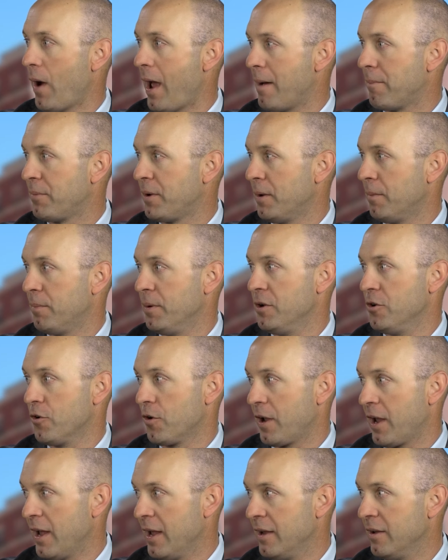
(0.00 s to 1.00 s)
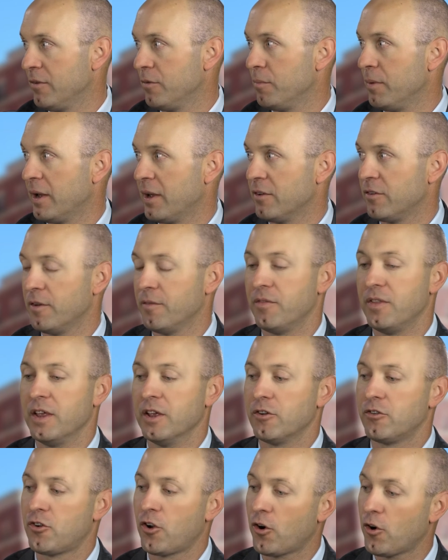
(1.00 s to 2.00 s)
wrapped up in your case. Because if
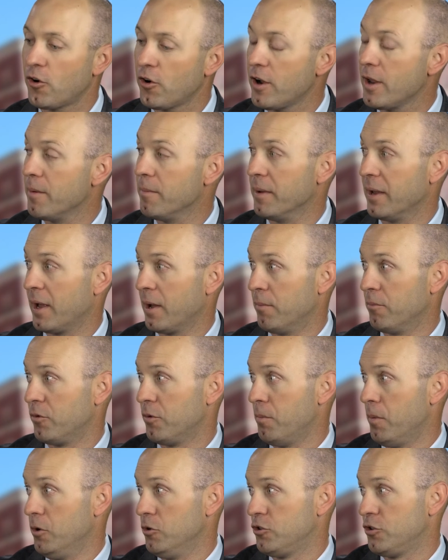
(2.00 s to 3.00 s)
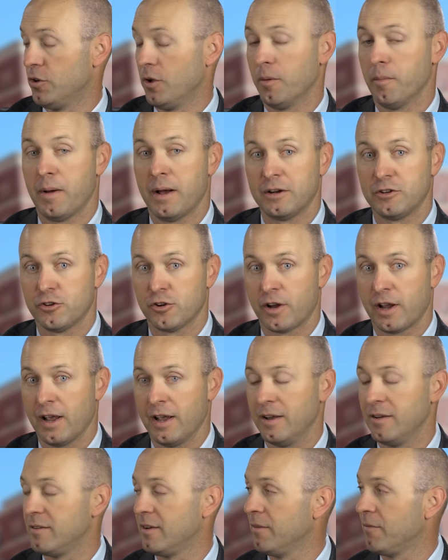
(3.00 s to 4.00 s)
the attorney becomes emotional about your
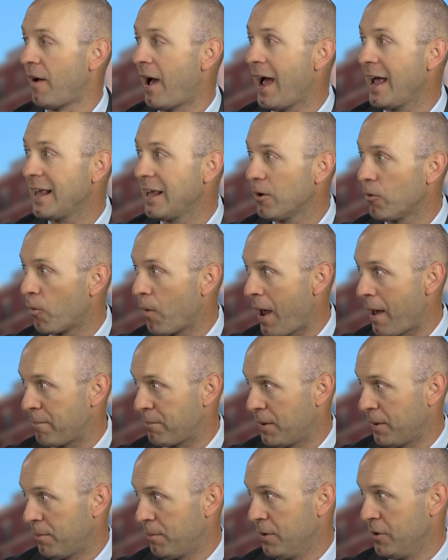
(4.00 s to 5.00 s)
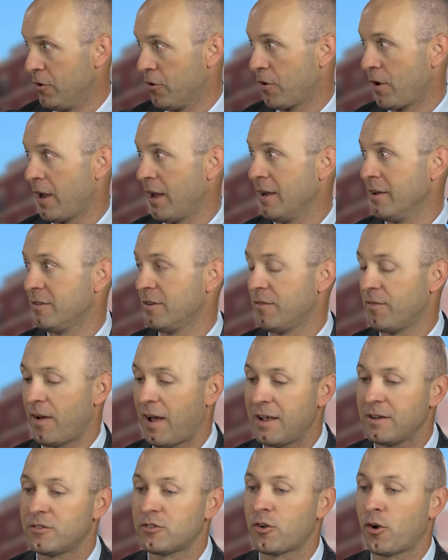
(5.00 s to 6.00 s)
case, if I get wrapped up in your case, if
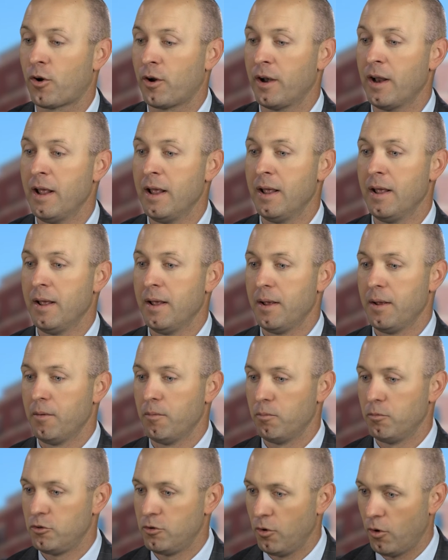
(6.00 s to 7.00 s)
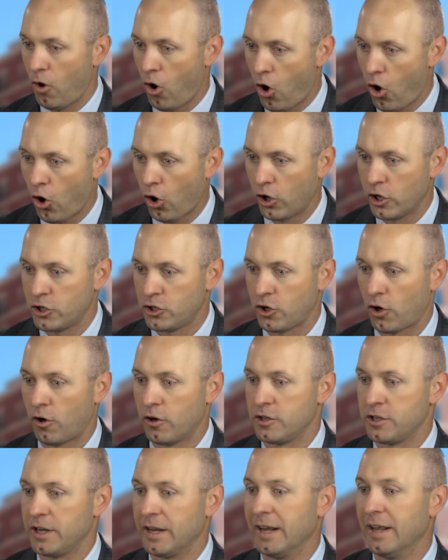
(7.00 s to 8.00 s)
I start hard
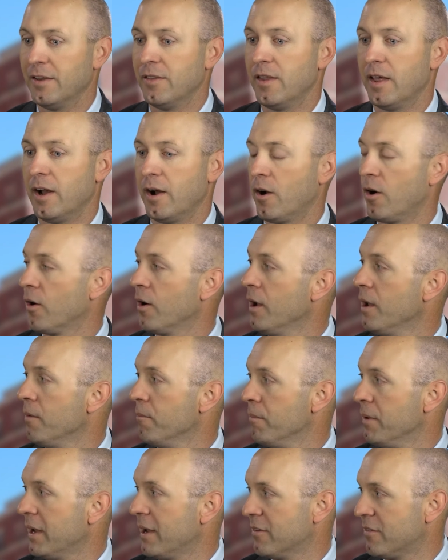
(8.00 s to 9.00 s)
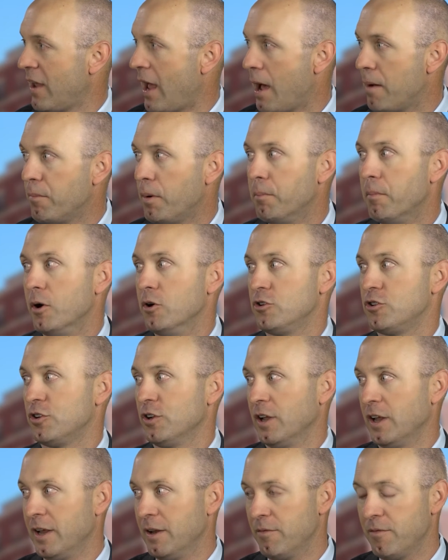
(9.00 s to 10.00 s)
charging in there because I'm
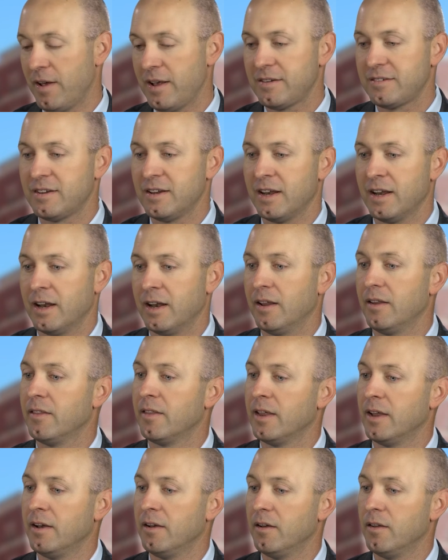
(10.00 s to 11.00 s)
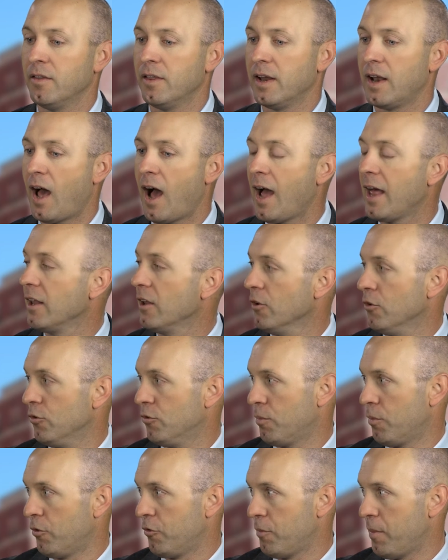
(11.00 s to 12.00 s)
emotionally invested in it, then I
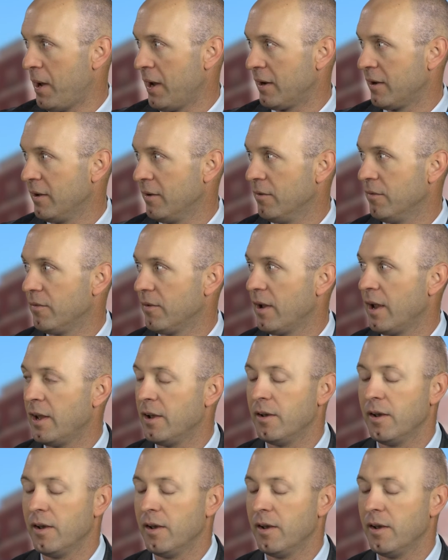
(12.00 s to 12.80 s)
lose perspective. And